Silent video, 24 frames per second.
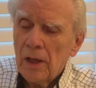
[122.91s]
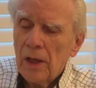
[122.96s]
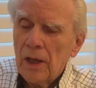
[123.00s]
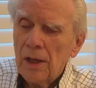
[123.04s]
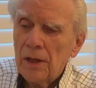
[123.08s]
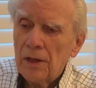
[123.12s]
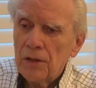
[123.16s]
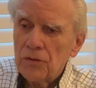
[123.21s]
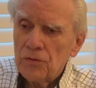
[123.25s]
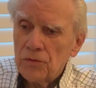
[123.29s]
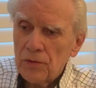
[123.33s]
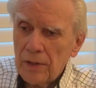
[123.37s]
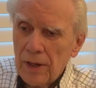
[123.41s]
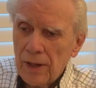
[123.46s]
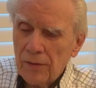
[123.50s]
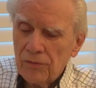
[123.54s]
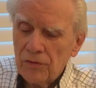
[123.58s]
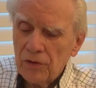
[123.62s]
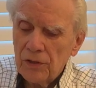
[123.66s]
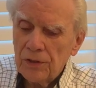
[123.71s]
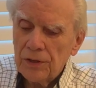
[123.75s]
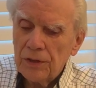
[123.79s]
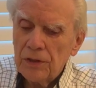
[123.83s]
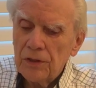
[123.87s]
And he
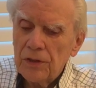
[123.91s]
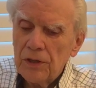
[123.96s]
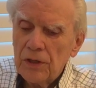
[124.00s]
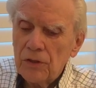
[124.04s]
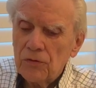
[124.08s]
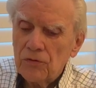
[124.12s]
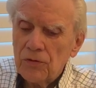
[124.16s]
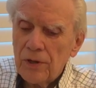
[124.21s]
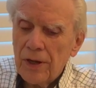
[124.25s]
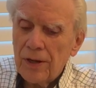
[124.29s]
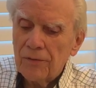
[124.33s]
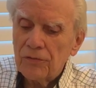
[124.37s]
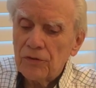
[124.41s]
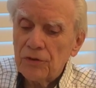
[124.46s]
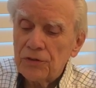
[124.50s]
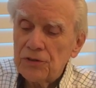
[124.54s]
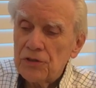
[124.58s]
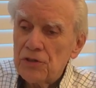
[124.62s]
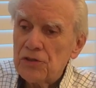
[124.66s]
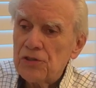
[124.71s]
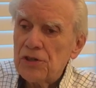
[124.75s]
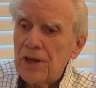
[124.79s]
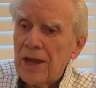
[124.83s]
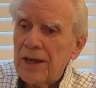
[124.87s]
traveled, and he traveled
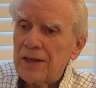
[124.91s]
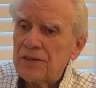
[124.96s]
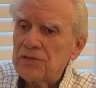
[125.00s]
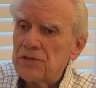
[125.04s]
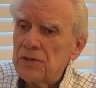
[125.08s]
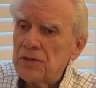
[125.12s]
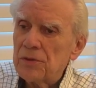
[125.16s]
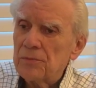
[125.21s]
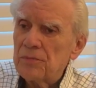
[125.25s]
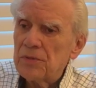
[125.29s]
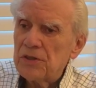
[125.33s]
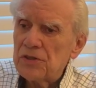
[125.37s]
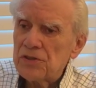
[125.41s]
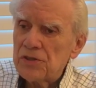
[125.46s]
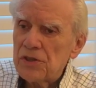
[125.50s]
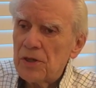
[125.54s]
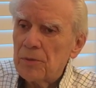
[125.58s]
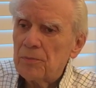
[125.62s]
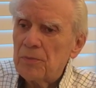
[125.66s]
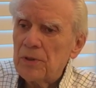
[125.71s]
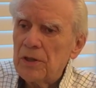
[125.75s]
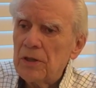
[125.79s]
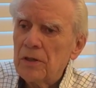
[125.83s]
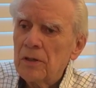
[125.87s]
to Jackson,
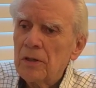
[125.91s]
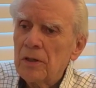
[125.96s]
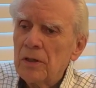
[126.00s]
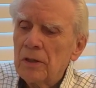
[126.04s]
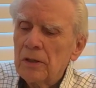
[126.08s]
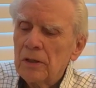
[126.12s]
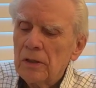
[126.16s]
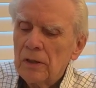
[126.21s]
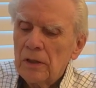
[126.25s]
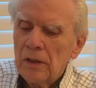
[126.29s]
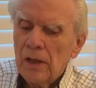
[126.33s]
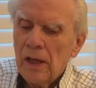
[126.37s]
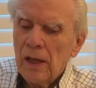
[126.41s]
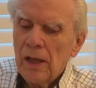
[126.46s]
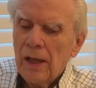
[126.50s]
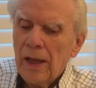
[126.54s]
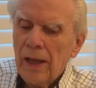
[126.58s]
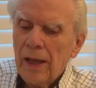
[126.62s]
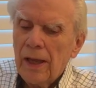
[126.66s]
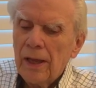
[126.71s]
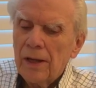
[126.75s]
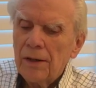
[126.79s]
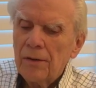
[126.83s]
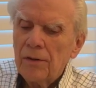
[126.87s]
Mississippi,
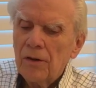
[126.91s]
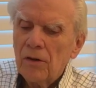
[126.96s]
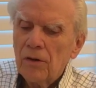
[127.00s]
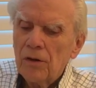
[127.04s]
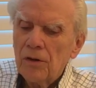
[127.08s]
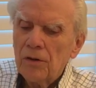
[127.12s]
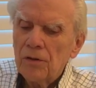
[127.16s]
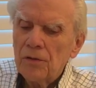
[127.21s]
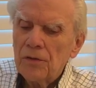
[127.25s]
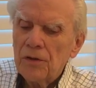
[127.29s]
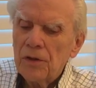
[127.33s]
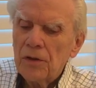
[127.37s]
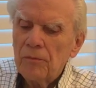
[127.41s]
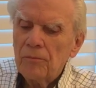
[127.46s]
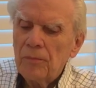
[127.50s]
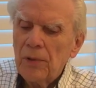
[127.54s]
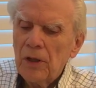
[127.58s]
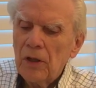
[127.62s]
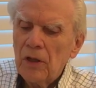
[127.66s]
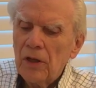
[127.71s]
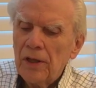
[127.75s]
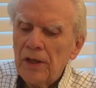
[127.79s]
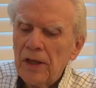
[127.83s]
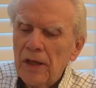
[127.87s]
and heard the
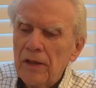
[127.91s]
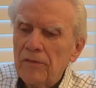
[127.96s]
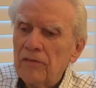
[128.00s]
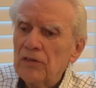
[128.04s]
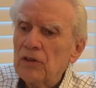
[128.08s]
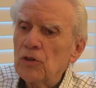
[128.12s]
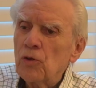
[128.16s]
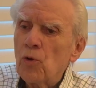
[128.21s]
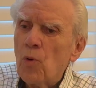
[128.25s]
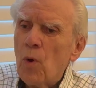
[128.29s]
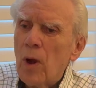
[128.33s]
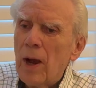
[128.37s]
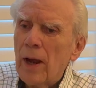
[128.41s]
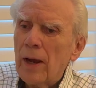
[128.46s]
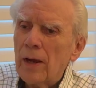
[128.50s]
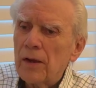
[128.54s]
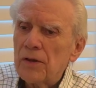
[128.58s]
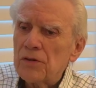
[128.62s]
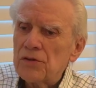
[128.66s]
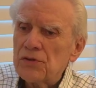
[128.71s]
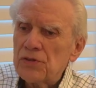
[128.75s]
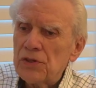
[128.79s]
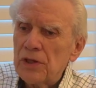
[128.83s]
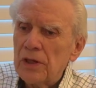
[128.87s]
Belhaven Choir
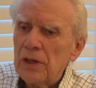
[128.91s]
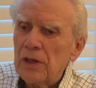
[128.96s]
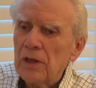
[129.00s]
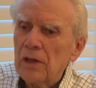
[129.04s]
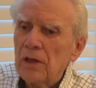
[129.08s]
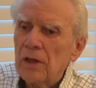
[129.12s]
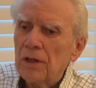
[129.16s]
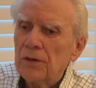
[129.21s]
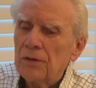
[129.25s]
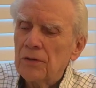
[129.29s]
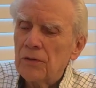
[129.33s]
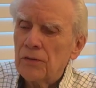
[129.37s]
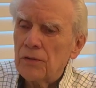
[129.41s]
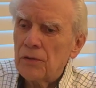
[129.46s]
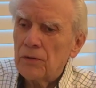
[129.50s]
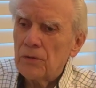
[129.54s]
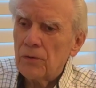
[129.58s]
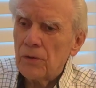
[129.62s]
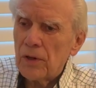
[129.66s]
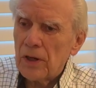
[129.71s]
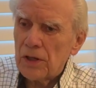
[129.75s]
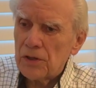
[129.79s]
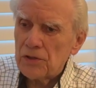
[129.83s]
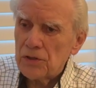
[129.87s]
sing under the
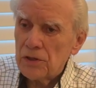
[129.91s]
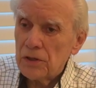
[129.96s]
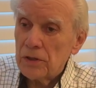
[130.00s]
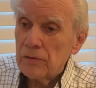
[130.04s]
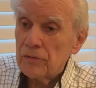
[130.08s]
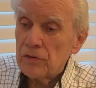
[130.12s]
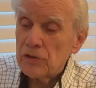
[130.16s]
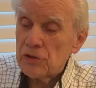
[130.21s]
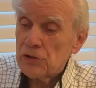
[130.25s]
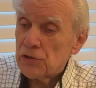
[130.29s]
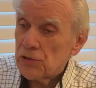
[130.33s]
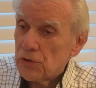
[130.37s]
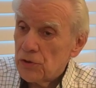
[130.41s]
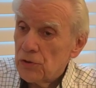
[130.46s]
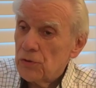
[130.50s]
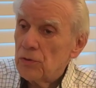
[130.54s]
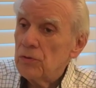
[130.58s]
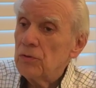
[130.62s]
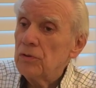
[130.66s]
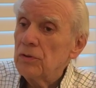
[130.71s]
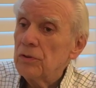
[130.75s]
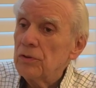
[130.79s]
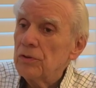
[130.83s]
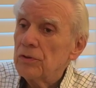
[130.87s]
direction of a
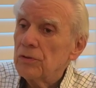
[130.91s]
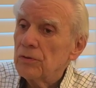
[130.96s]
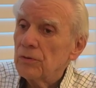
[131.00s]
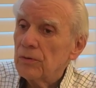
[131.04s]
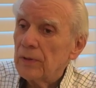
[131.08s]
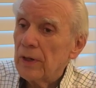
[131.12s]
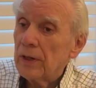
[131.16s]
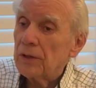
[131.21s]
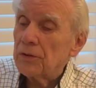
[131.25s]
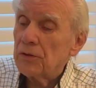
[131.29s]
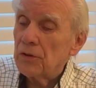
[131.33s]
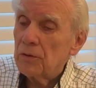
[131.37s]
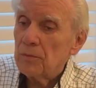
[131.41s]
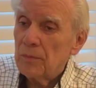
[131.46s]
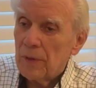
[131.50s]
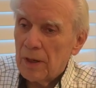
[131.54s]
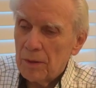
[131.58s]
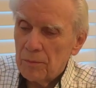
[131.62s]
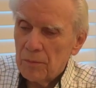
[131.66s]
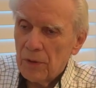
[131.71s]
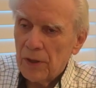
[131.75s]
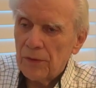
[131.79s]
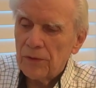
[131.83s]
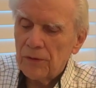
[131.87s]
student director, my
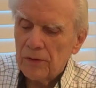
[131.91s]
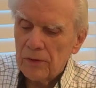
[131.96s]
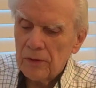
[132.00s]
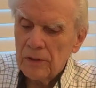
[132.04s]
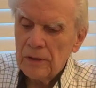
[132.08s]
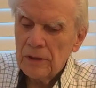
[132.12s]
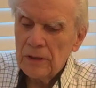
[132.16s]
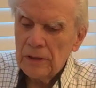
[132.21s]
mother.